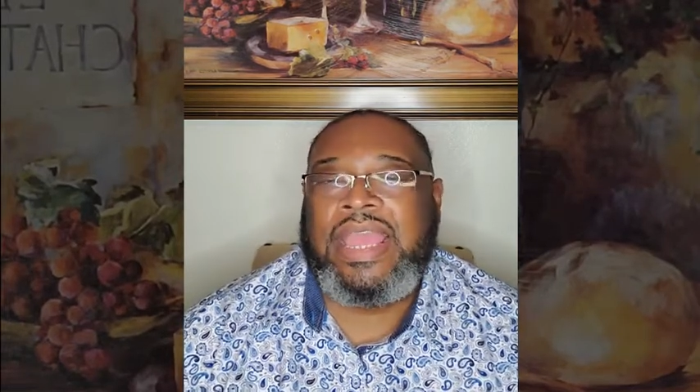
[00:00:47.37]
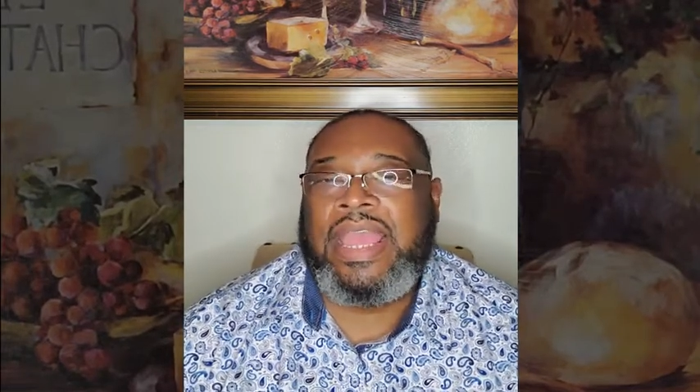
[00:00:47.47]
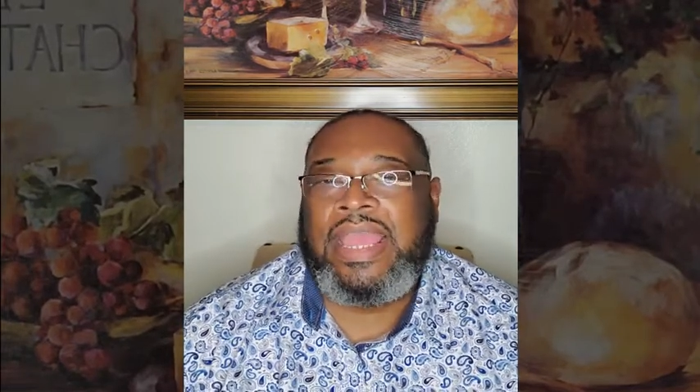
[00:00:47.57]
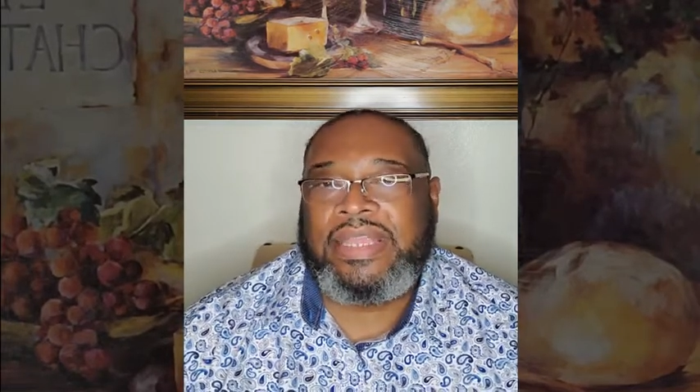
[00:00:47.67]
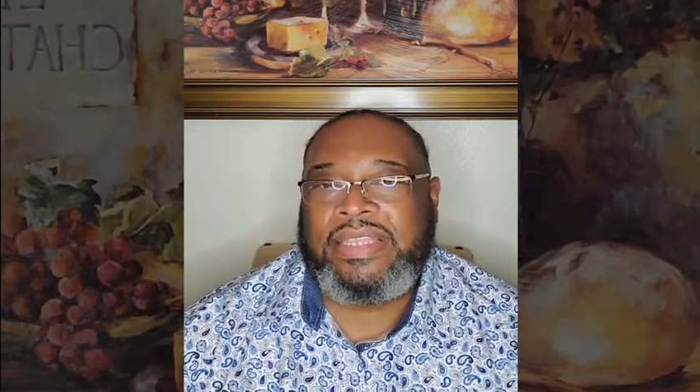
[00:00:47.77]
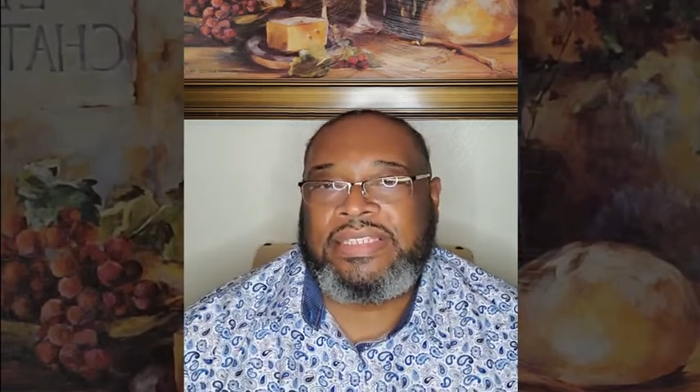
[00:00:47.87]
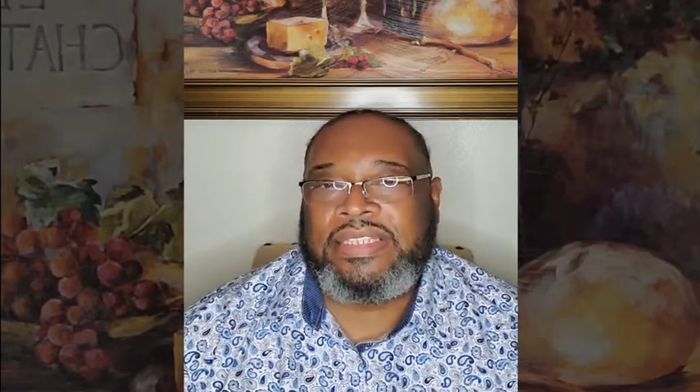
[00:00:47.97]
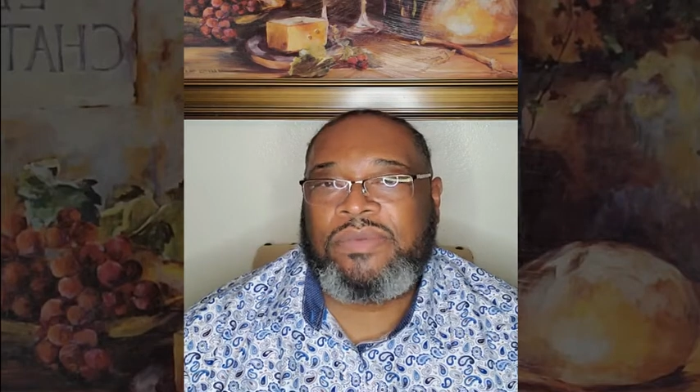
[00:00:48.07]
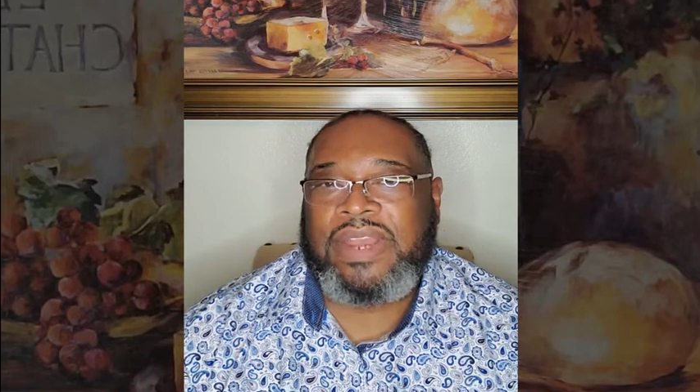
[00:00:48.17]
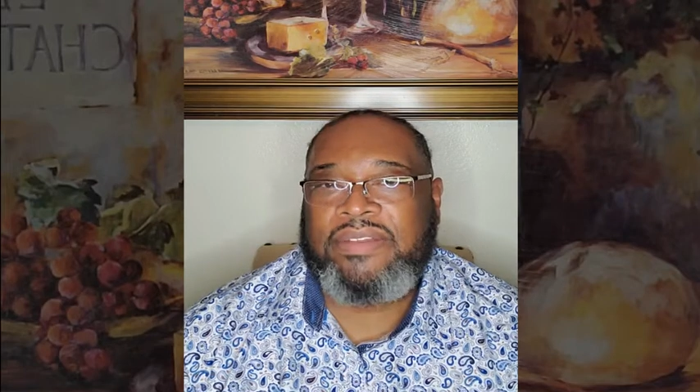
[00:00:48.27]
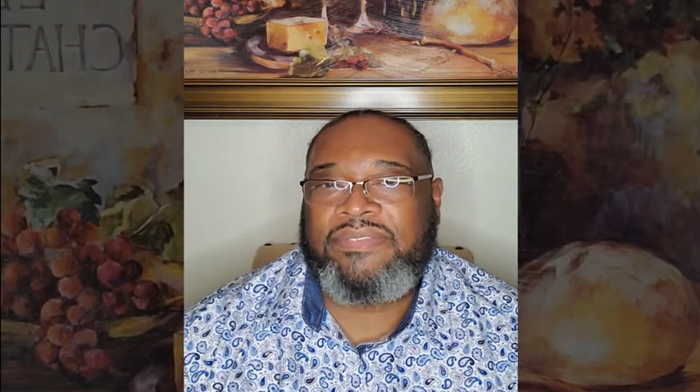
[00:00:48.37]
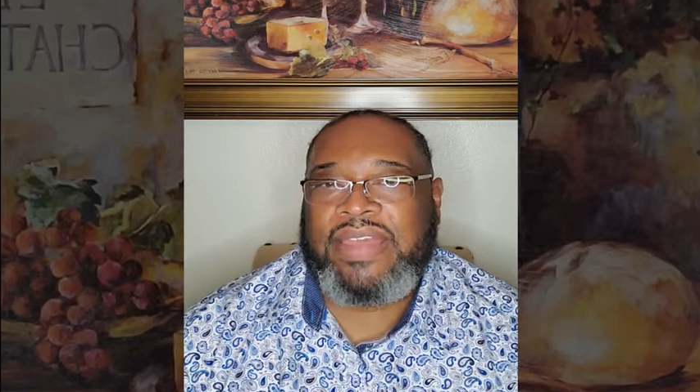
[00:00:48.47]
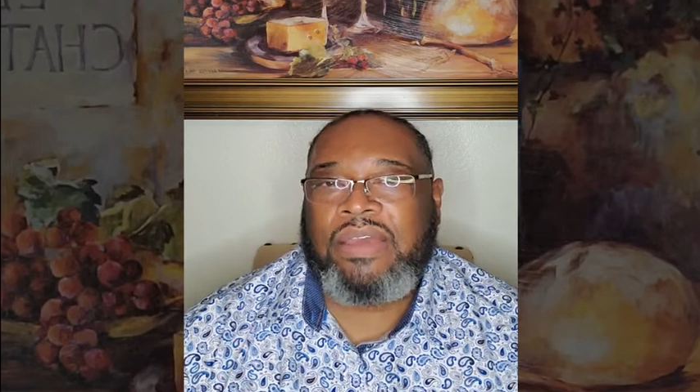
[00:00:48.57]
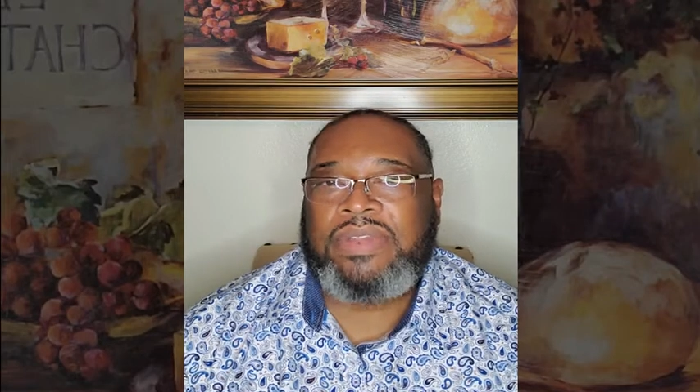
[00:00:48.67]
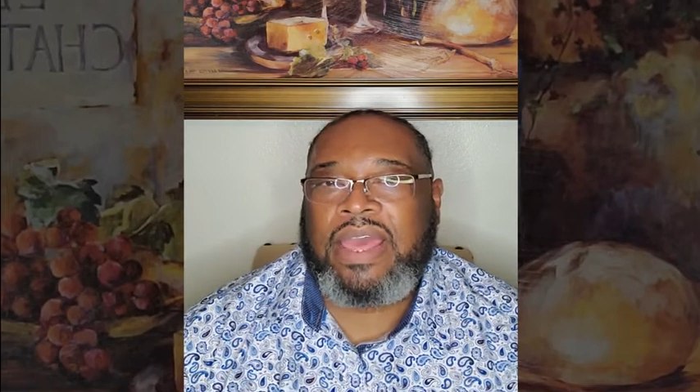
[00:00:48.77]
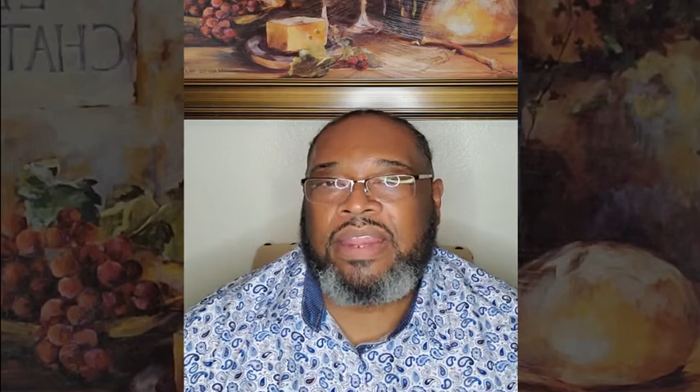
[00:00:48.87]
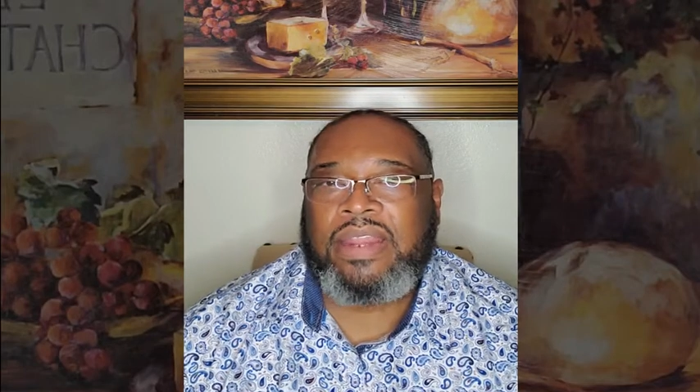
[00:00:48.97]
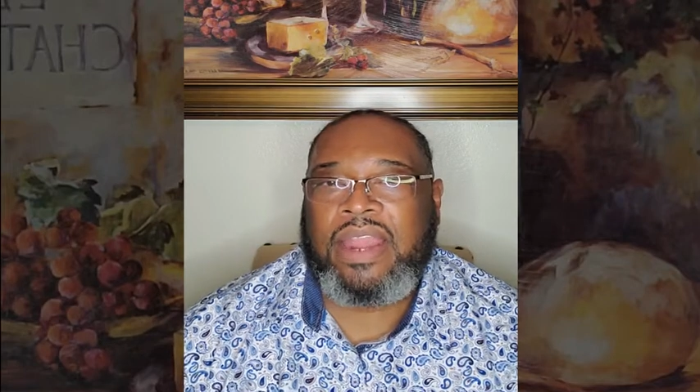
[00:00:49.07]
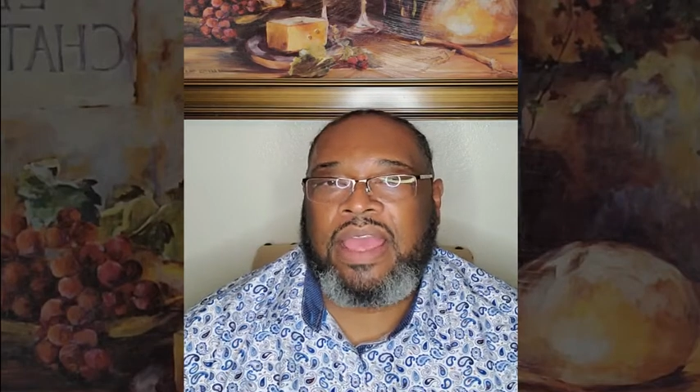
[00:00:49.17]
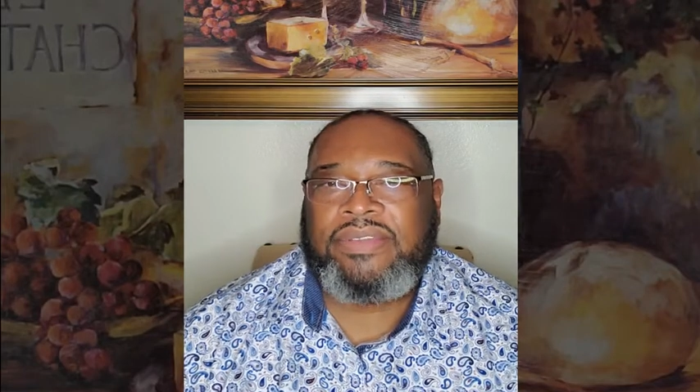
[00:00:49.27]
This is what I found out in
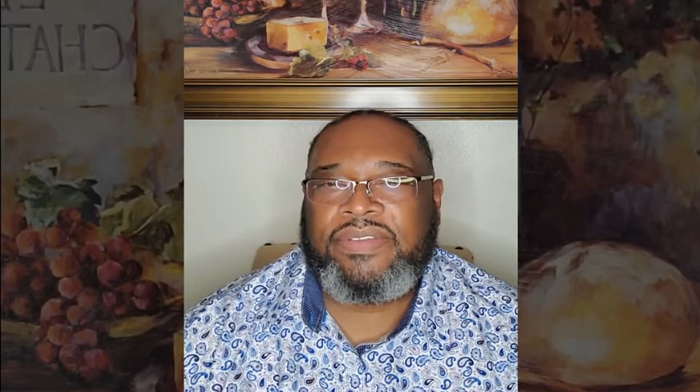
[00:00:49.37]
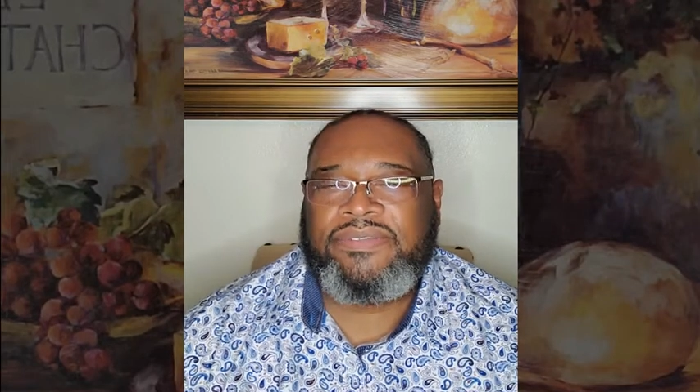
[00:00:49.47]
life.